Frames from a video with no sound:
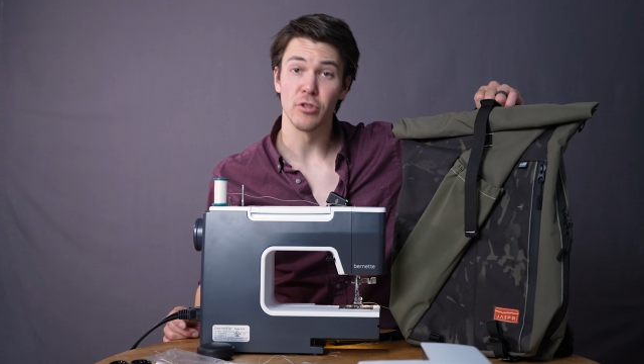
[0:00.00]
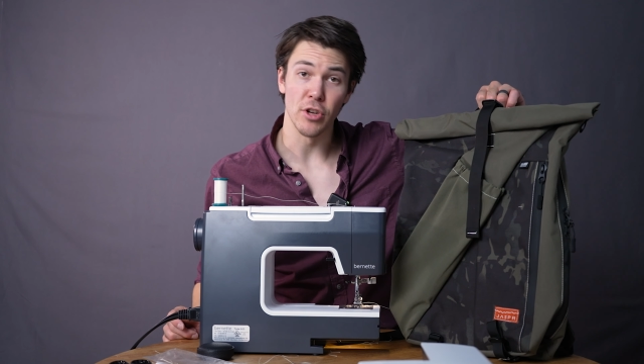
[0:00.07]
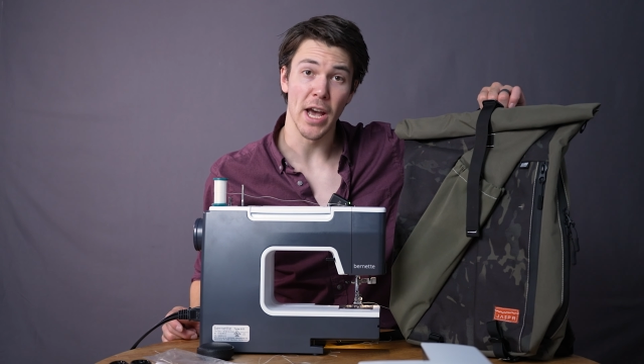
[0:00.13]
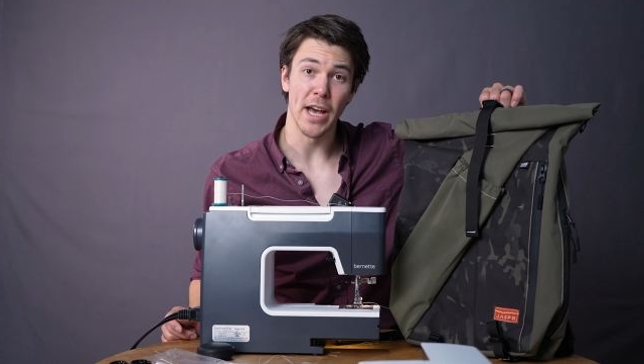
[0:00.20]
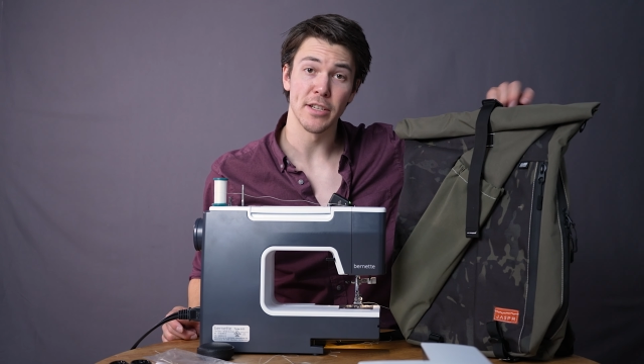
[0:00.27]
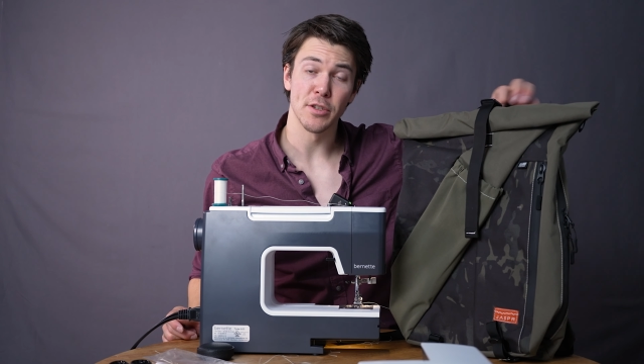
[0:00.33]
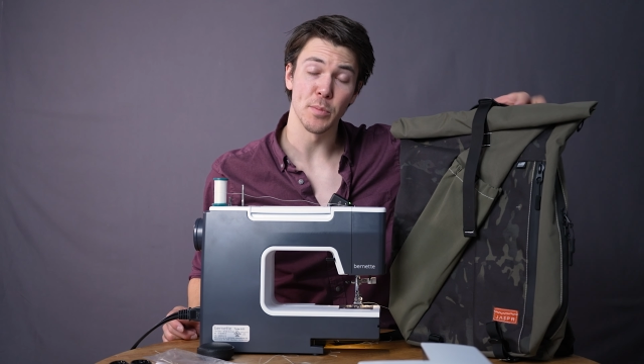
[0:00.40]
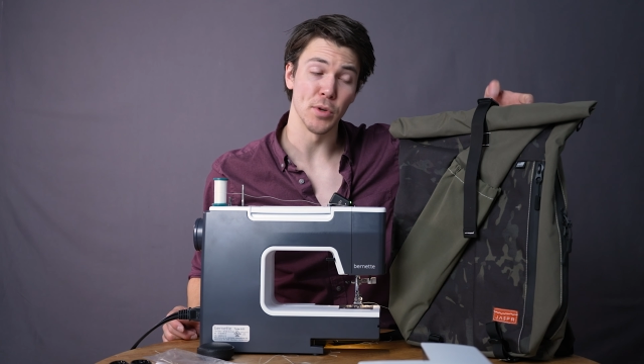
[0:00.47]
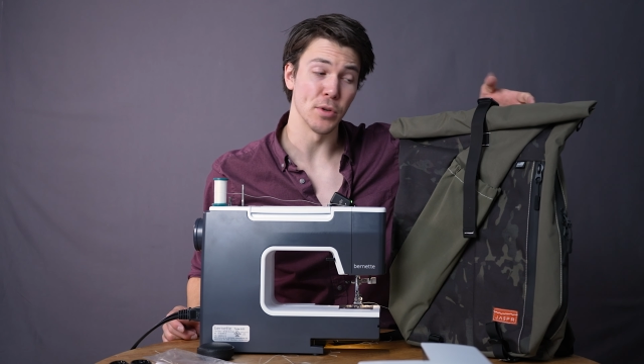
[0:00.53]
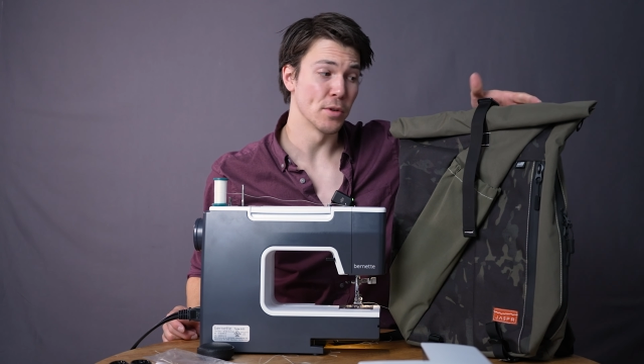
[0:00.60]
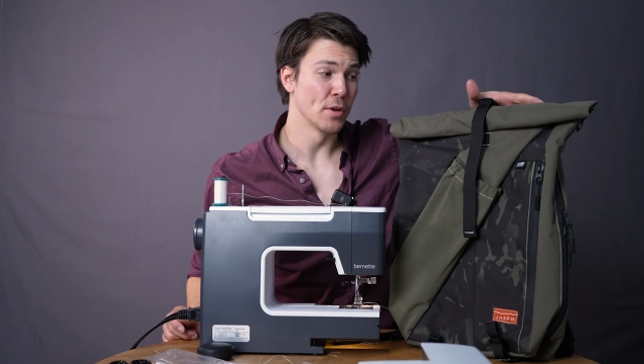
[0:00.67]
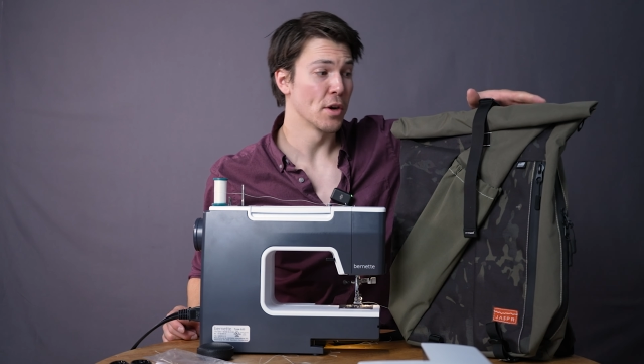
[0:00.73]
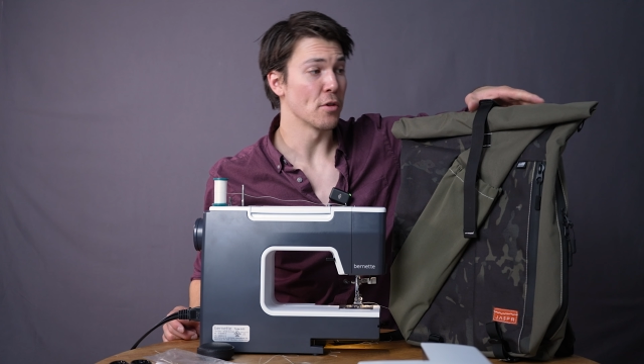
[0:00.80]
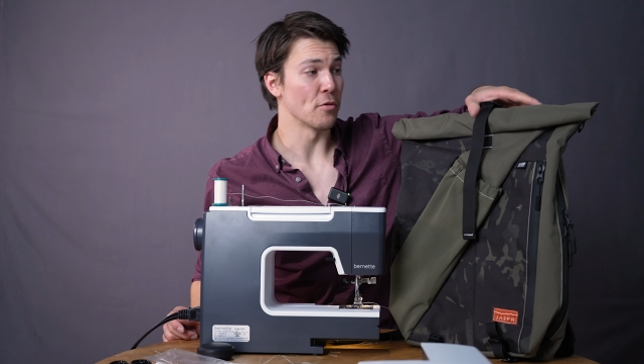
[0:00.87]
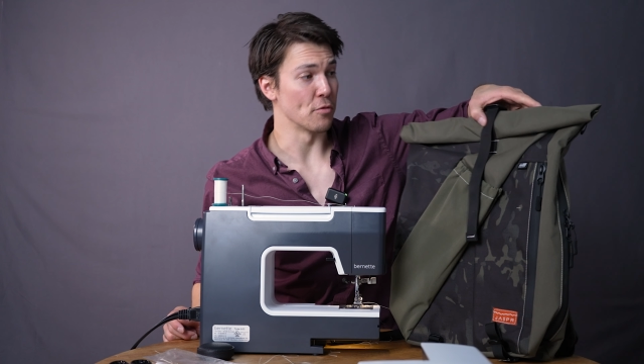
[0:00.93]
JASPR
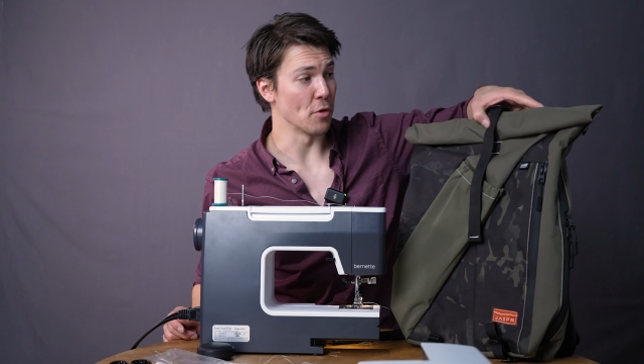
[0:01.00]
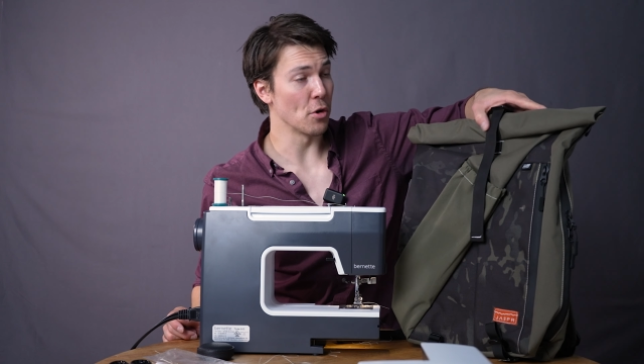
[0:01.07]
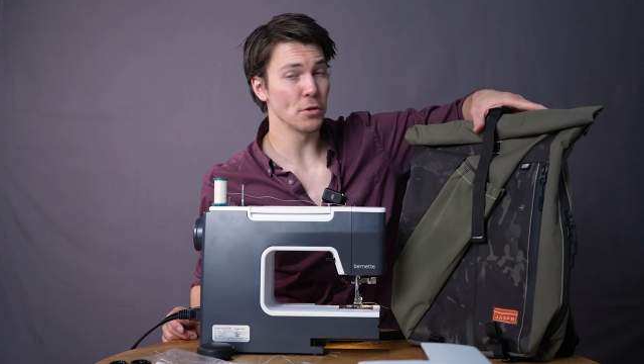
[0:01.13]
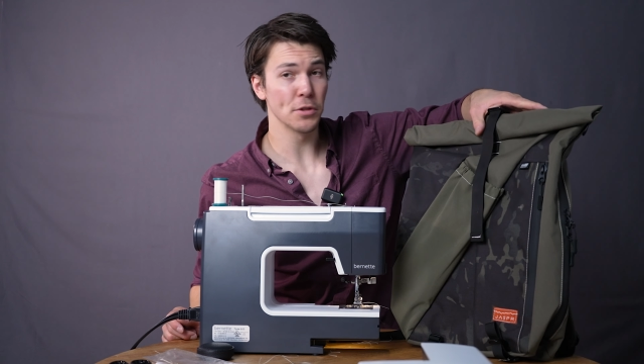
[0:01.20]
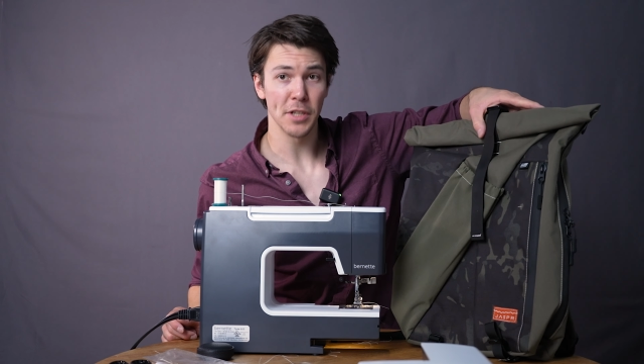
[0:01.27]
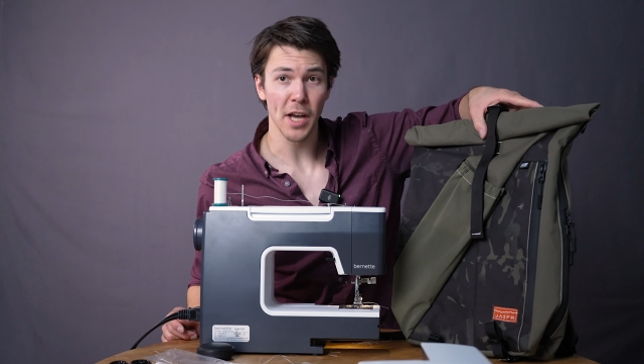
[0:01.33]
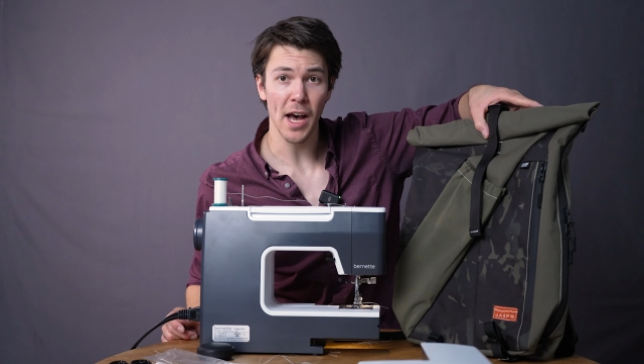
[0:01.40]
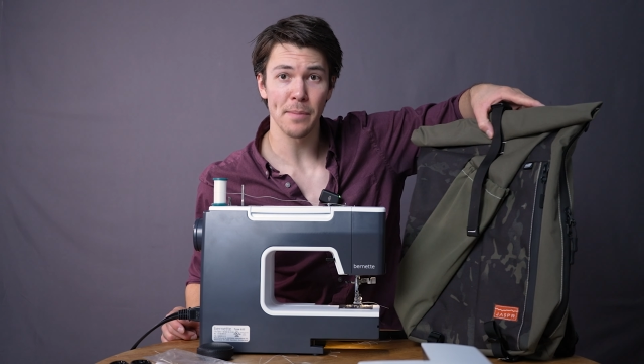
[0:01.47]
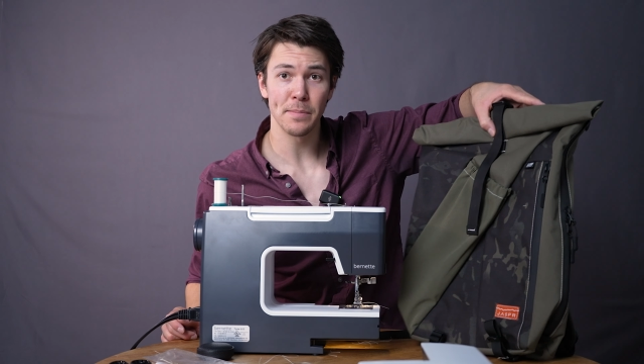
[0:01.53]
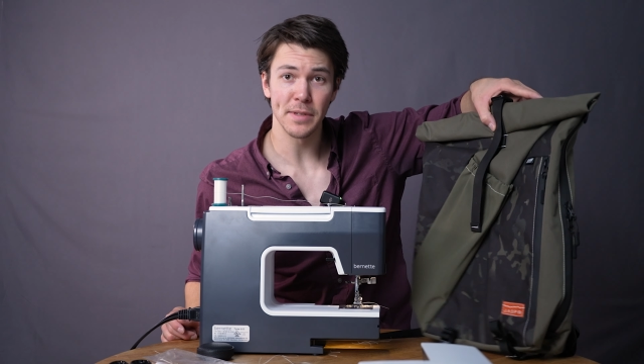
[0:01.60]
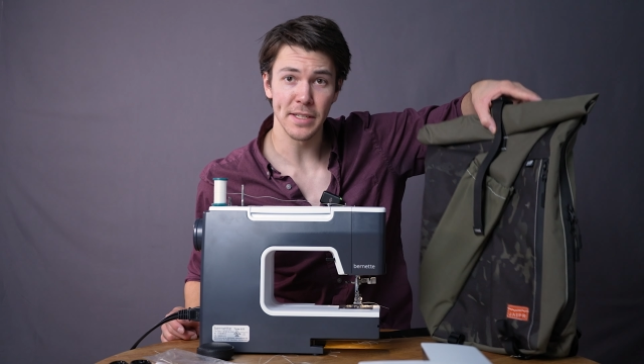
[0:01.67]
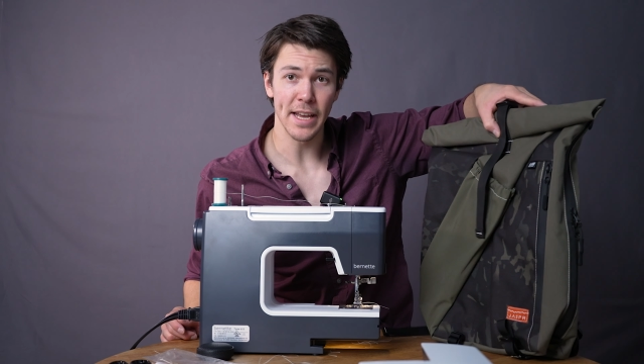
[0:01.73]
roll top